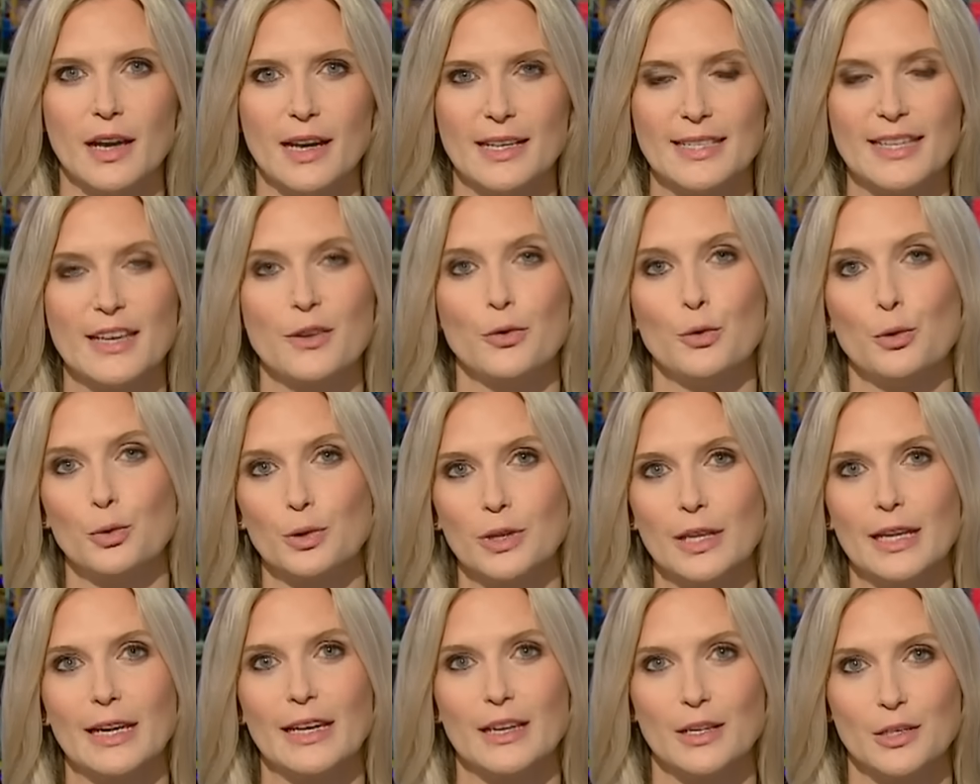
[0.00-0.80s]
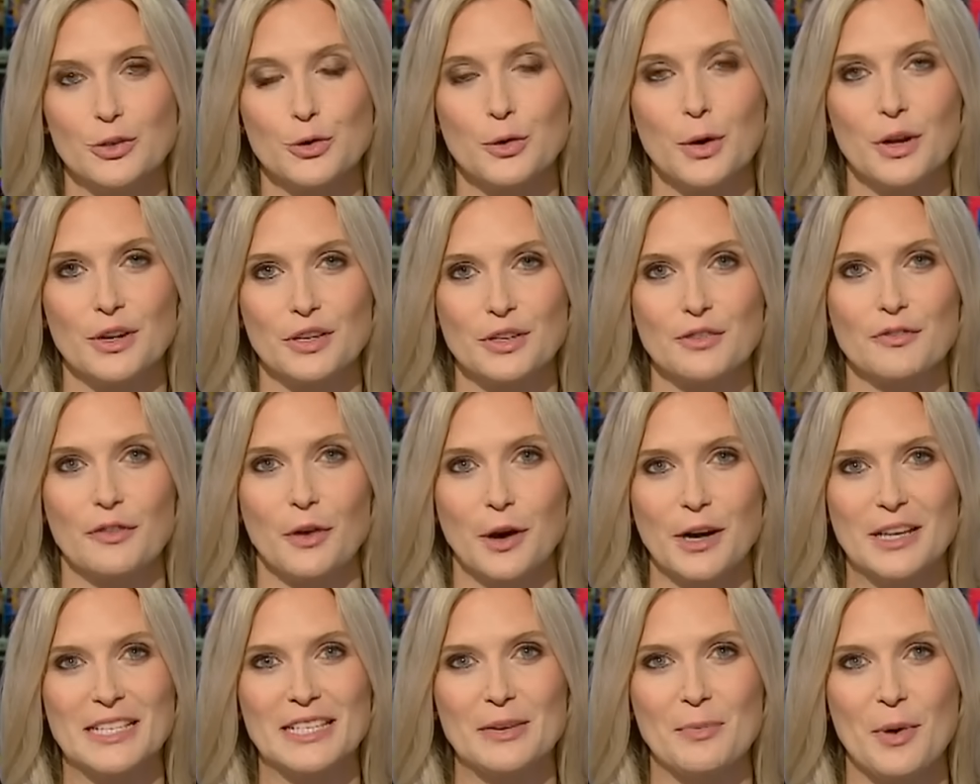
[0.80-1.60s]
I say only
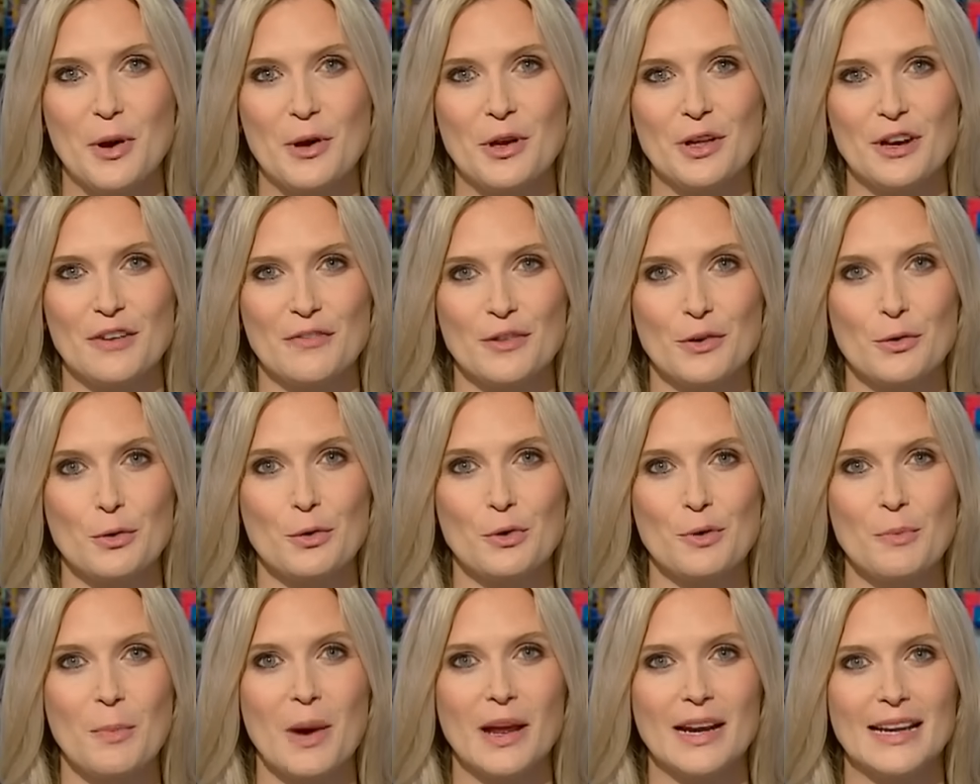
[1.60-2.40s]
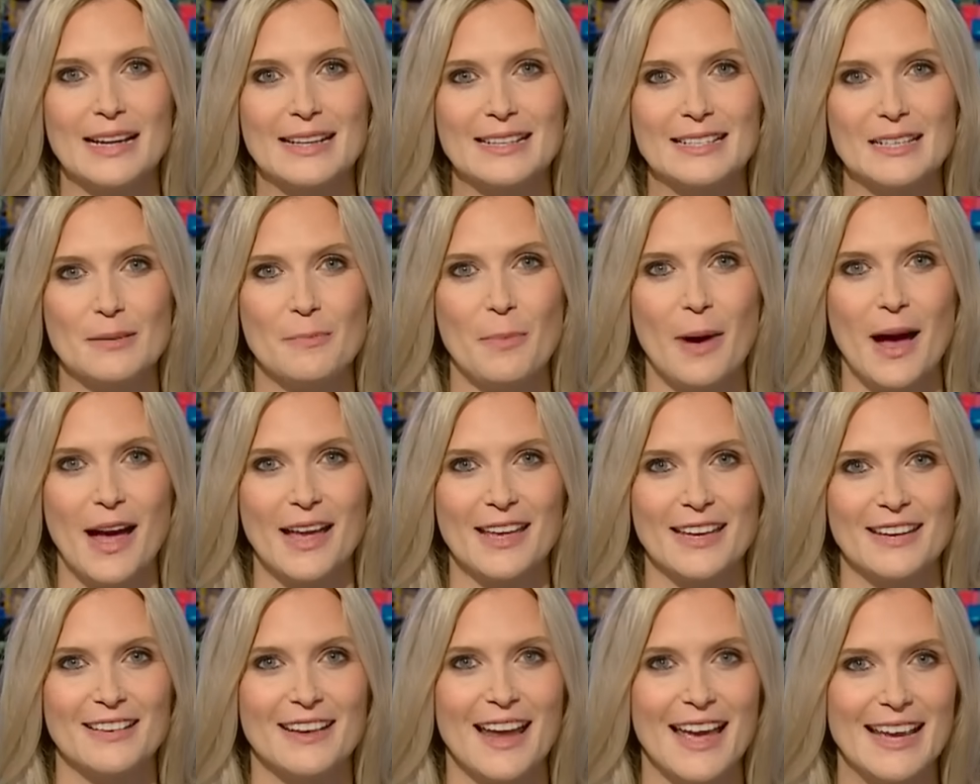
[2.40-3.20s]
240 million of their own money to buy
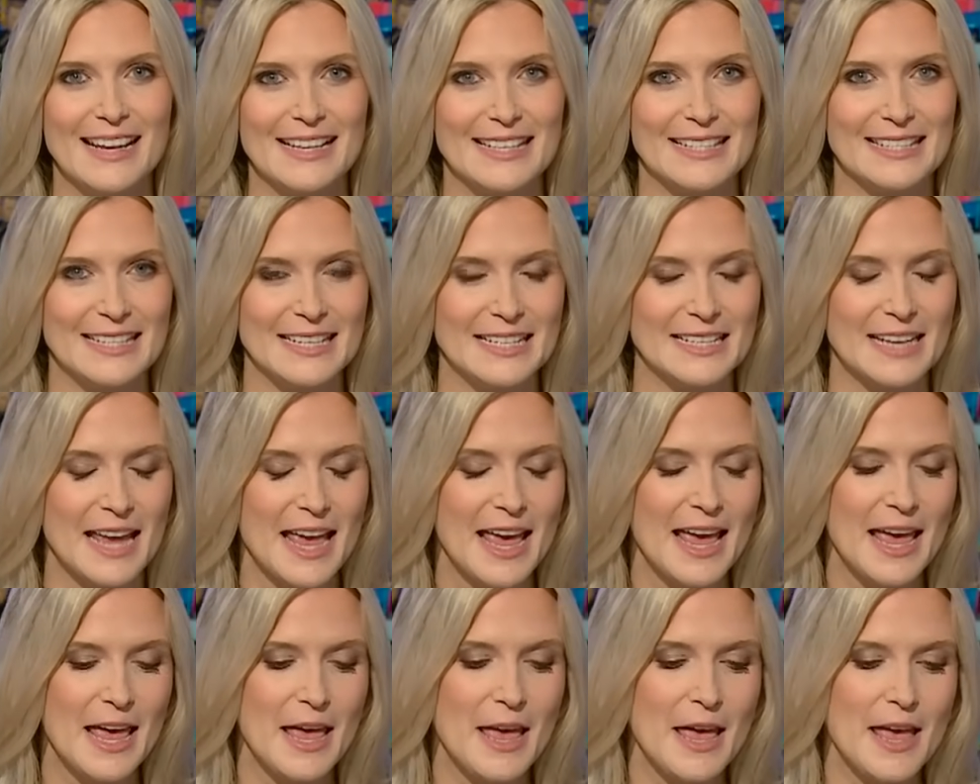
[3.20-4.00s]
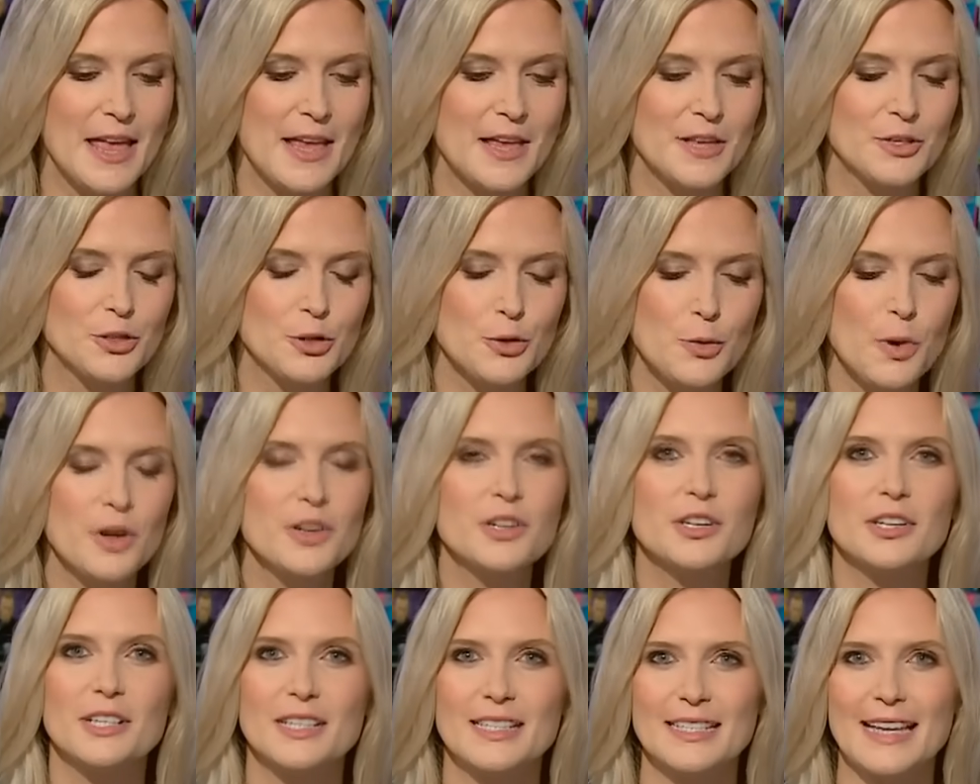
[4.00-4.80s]
United. Do you
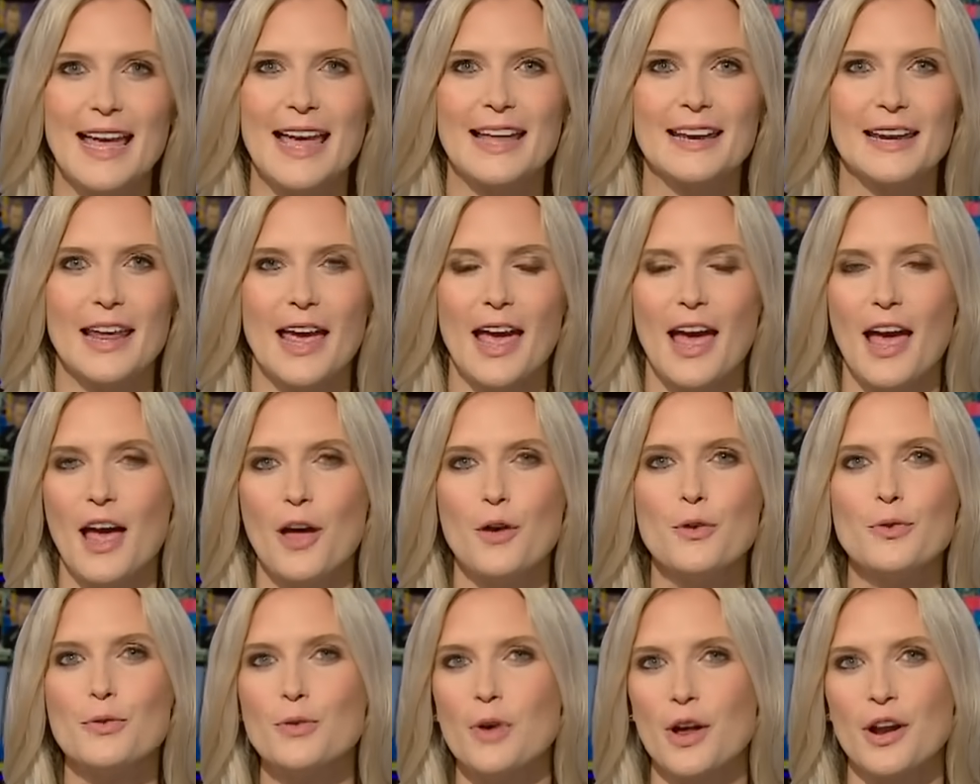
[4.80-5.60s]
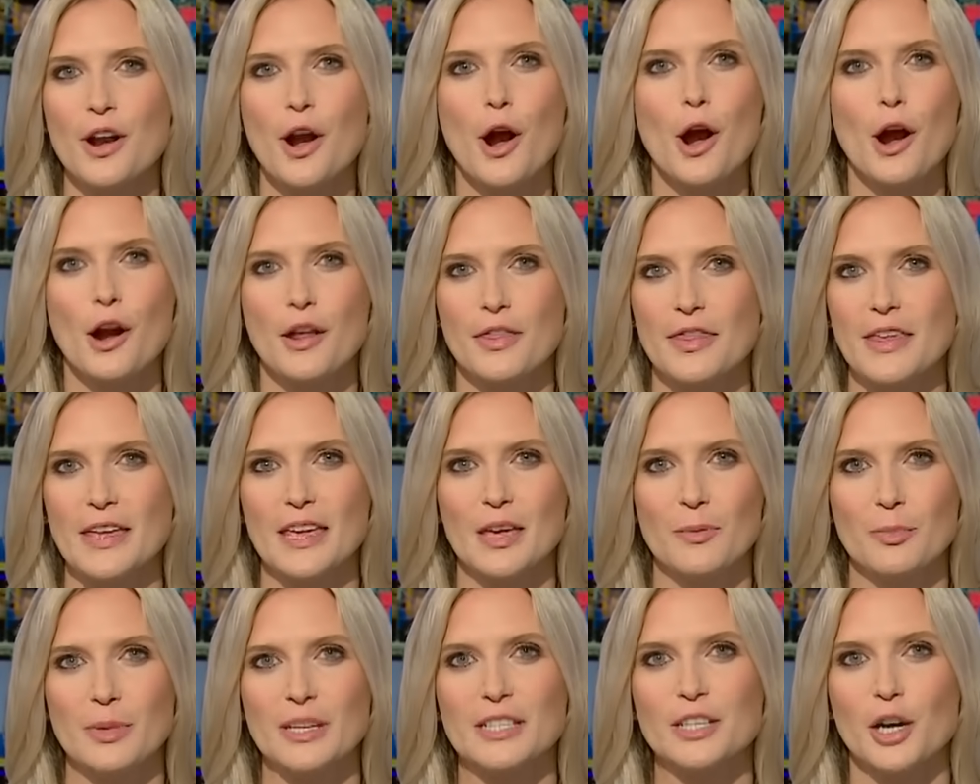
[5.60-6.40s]
understand how on earth they
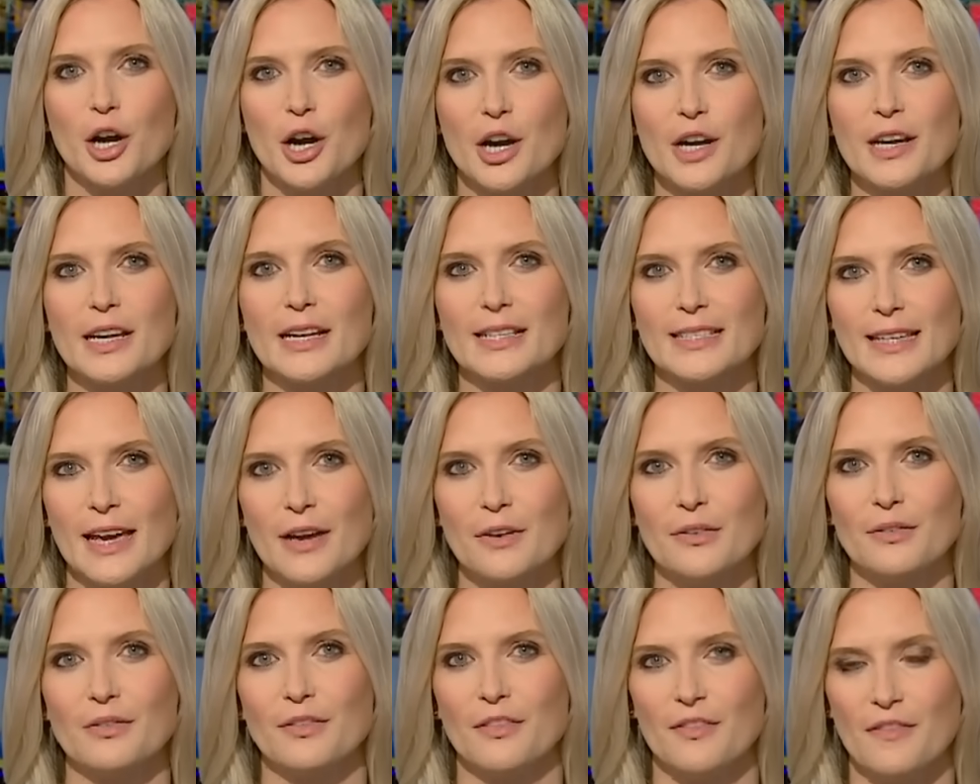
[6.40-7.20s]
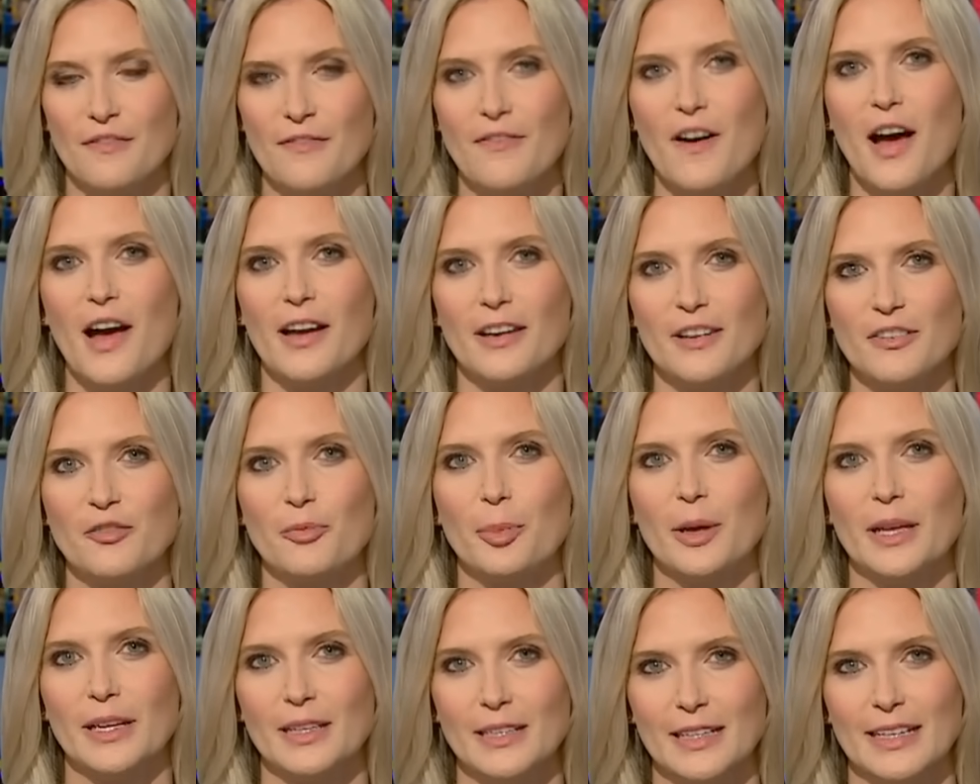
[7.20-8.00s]
can be turning down 5
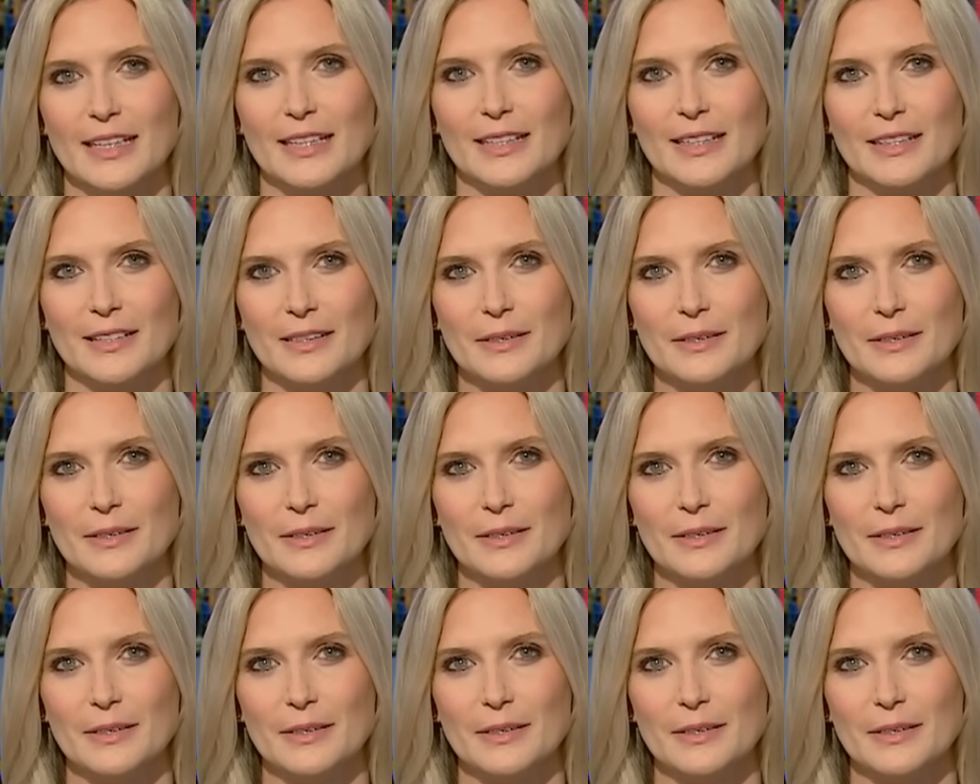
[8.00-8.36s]
billion?